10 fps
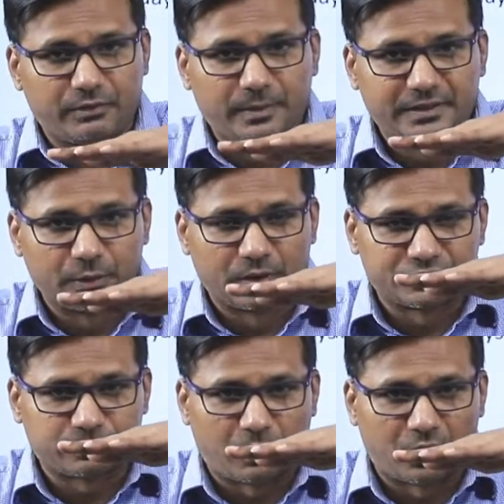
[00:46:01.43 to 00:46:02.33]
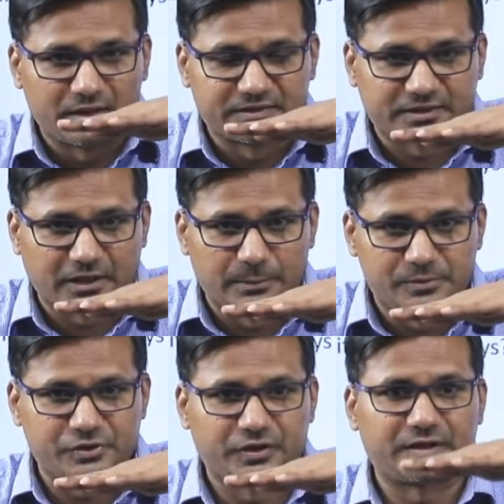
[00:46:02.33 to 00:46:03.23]
be, you know, small
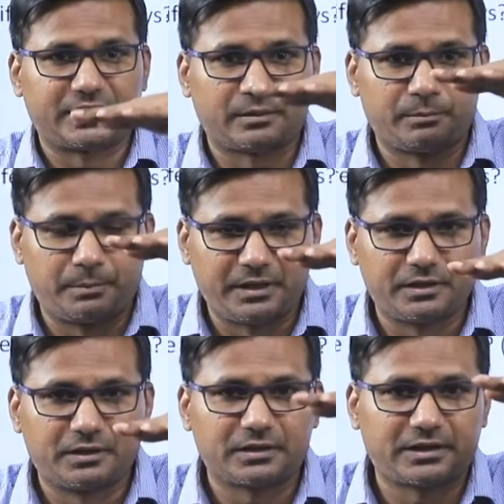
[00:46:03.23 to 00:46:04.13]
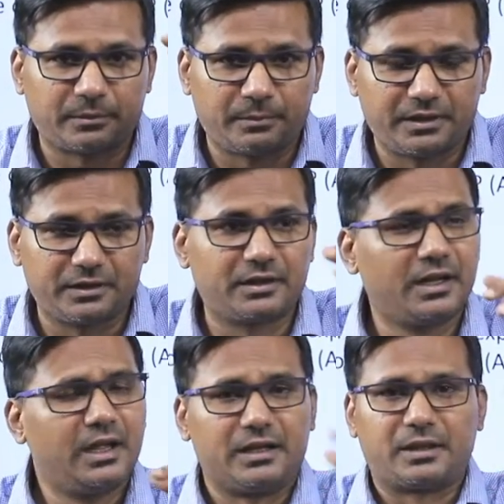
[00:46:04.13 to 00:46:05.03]
sculpture, then bigger,
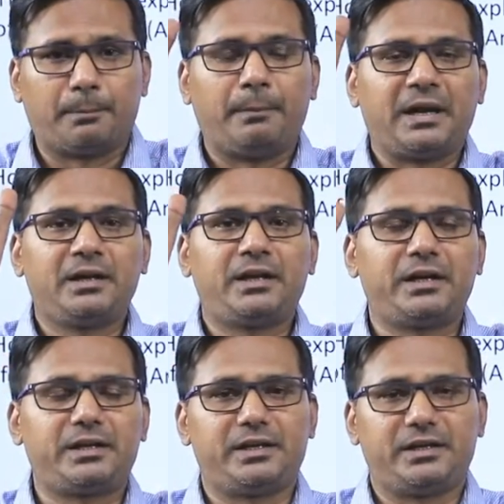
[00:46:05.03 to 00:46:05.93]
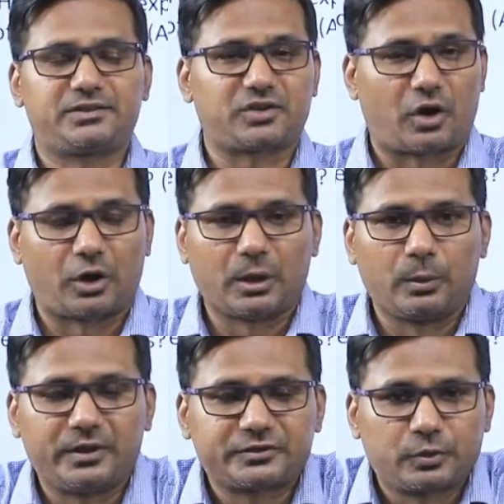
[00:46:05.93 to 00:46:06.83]
the main deity is
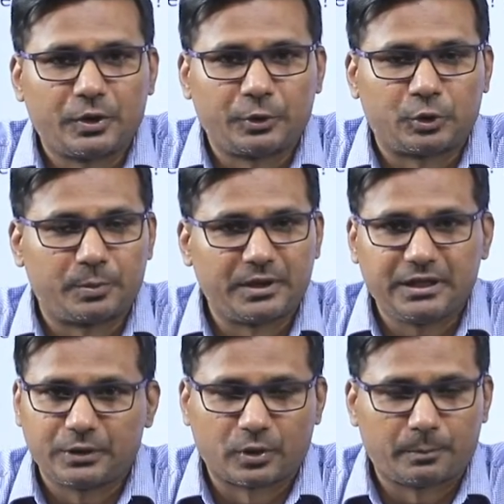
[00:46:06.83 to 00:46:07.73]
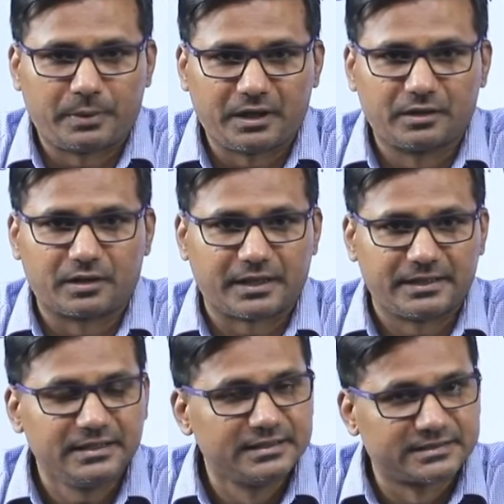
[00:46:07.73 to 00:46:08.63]
always going to be, you know, bigger
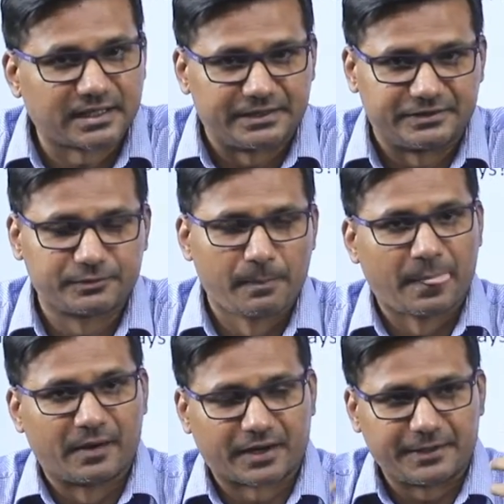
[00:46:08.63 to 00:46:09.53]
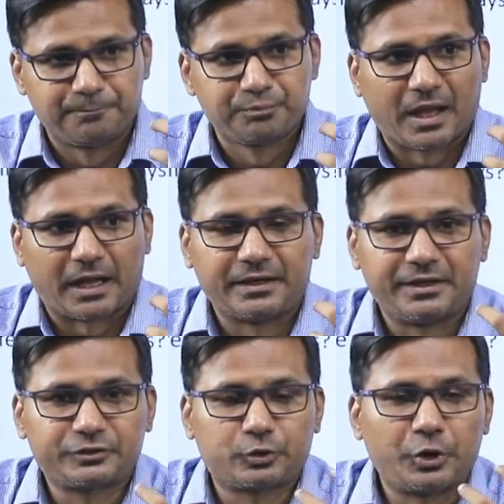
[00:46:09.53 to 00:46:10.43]
in size, right? And it
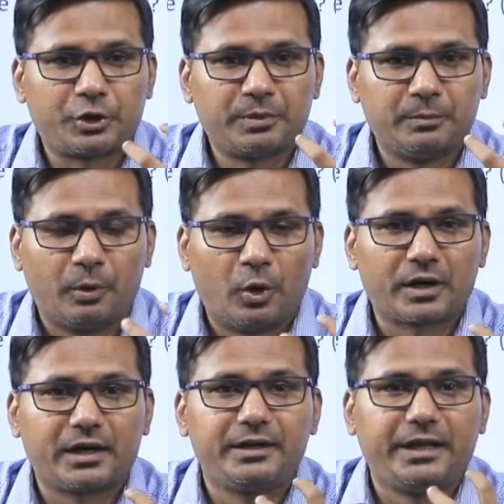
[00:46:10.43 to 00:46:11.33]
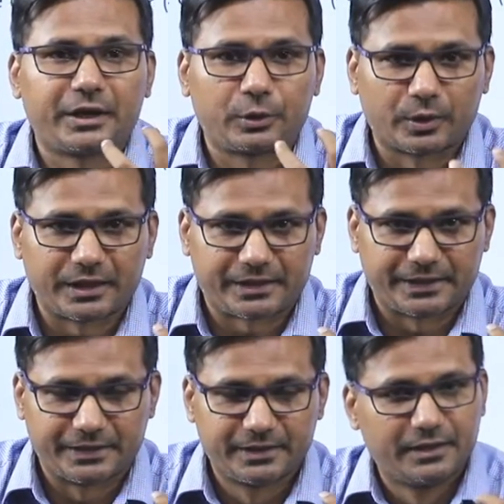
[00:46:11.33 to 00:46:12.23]
is going to be more
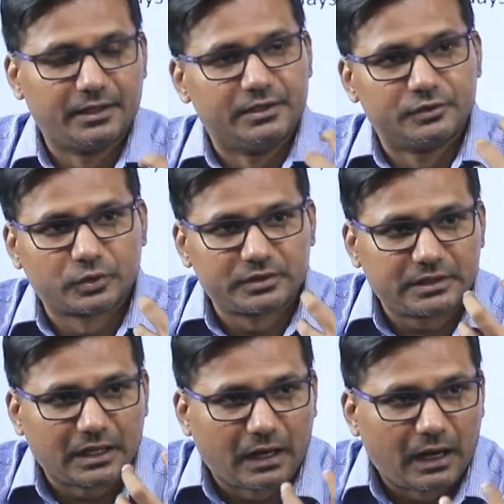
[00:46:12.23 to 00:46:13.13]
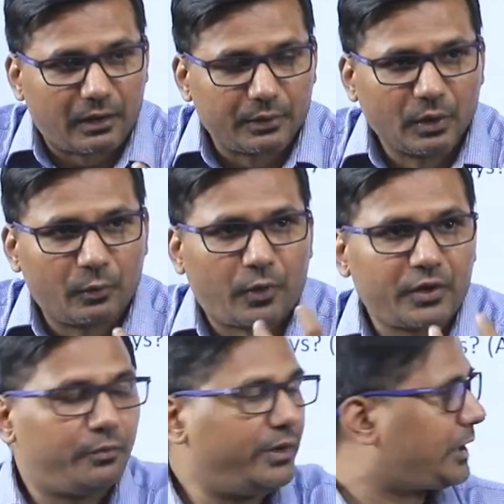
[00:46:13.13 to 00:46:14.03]
decorated. So, you know,
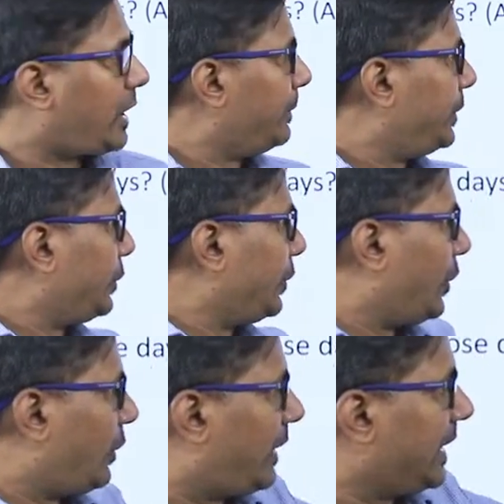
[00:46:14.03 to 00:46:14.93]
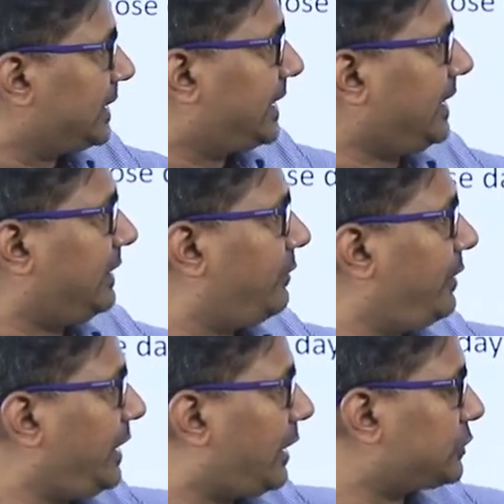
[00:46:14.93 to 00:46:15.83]
what we come to know via that,
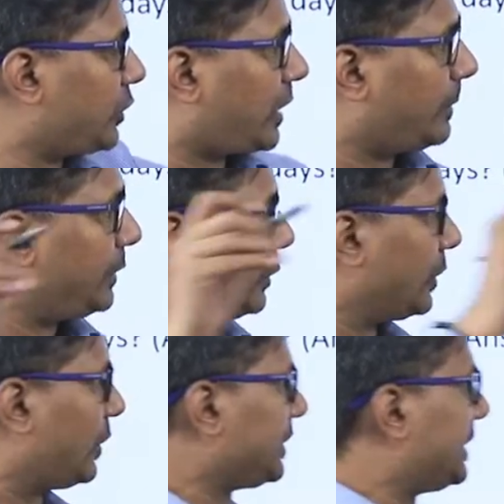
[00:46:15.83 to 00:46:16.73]
we also come to know